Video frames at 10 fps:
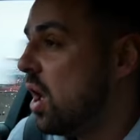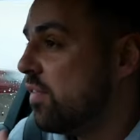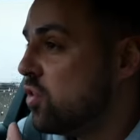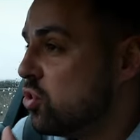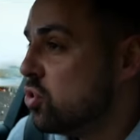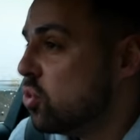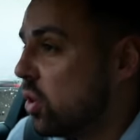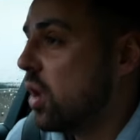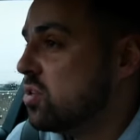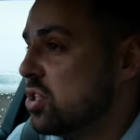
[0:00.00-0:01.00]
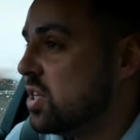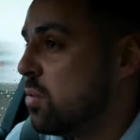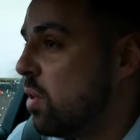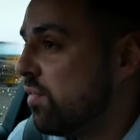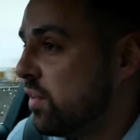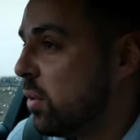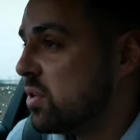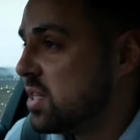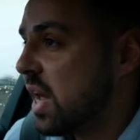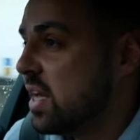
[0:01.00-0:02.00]
if you do not go to the gym, one thing I would
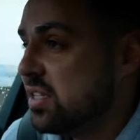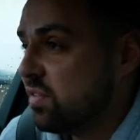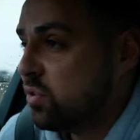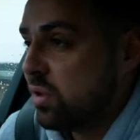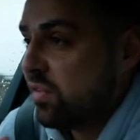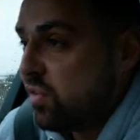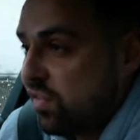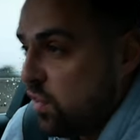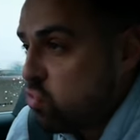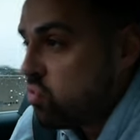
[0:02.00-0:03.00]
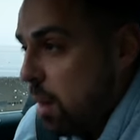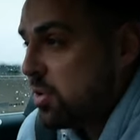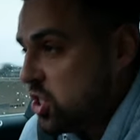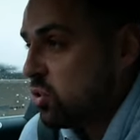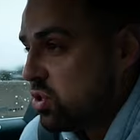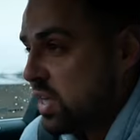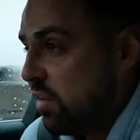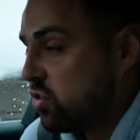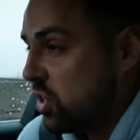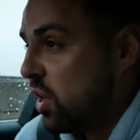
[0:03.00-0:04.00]
say is if you, if you feel rubbish in
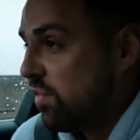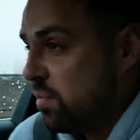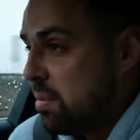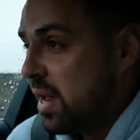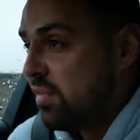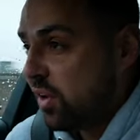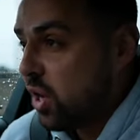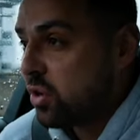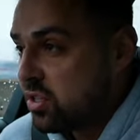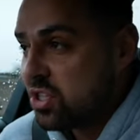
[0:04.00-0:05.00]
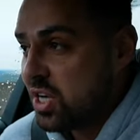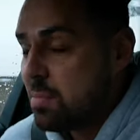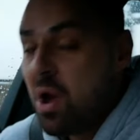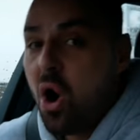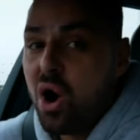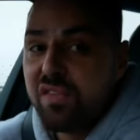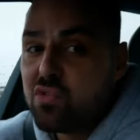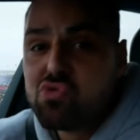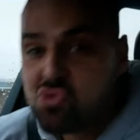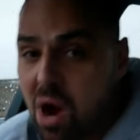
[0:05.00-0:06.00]
yourself, because I know for me, if I don't go to the gym, I feel
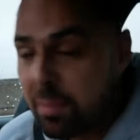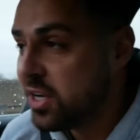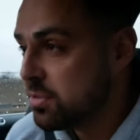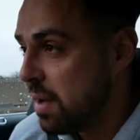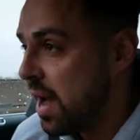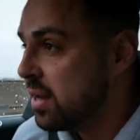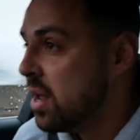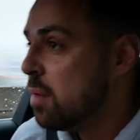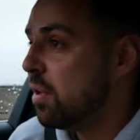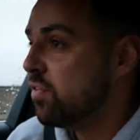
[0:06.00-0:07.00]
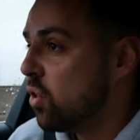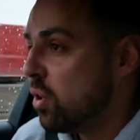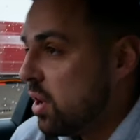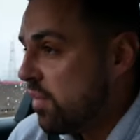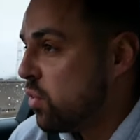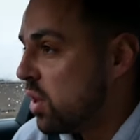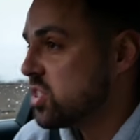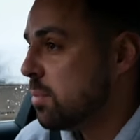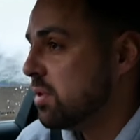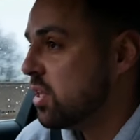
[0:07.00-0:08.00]
rubbish, man. But if you're if you are
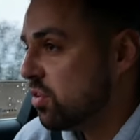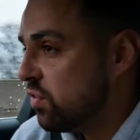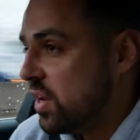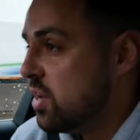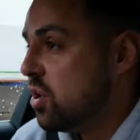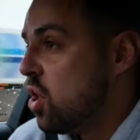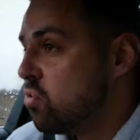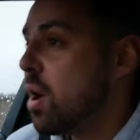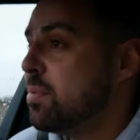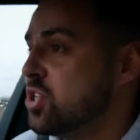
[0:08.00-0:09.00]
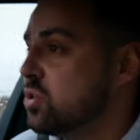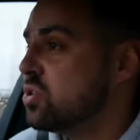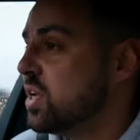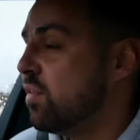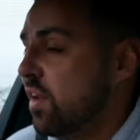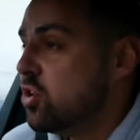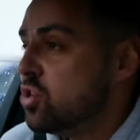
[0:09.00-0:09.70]
somebody that's feeling rubbish in yourself and you